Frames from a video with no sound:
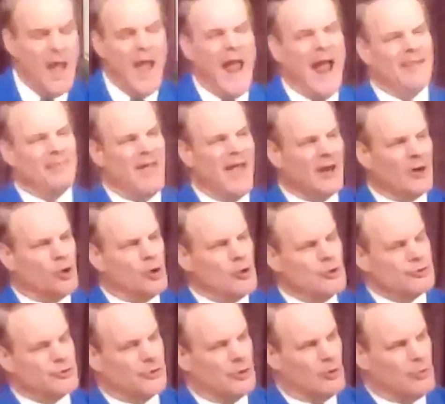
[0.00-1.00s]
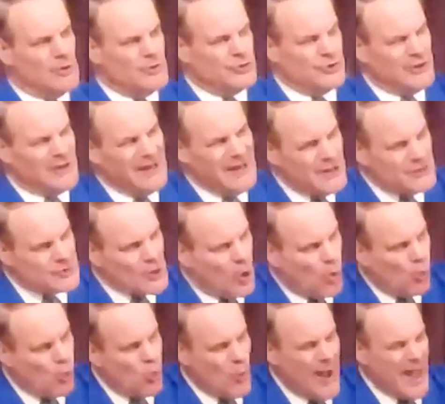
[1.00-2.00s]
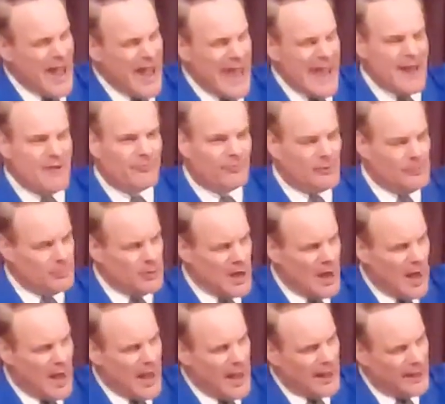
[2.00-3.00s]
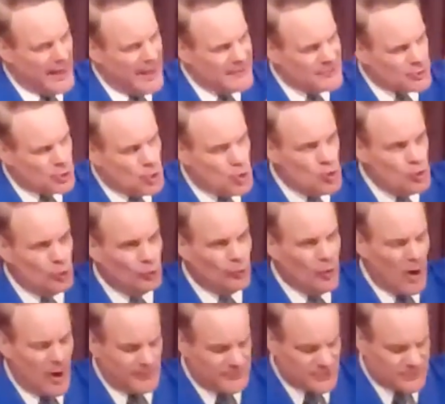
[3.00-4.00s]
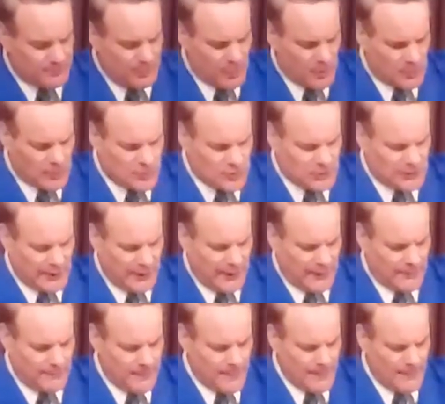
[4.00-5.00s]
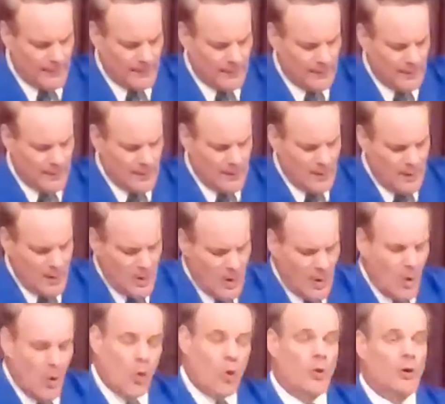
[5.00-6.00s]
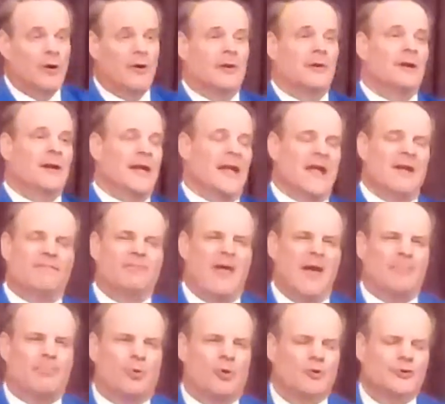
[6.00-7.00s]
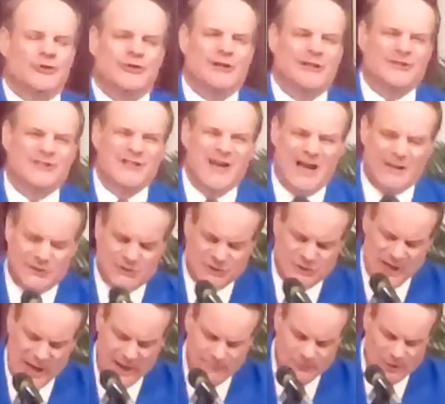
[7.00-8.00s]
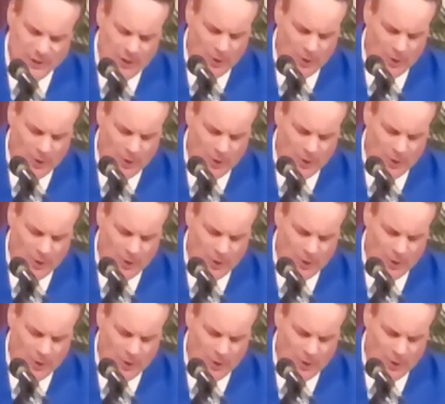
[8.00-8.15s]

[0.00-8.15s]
and that Christian is away from God, has cooled off spiritually, or if that person is not saved at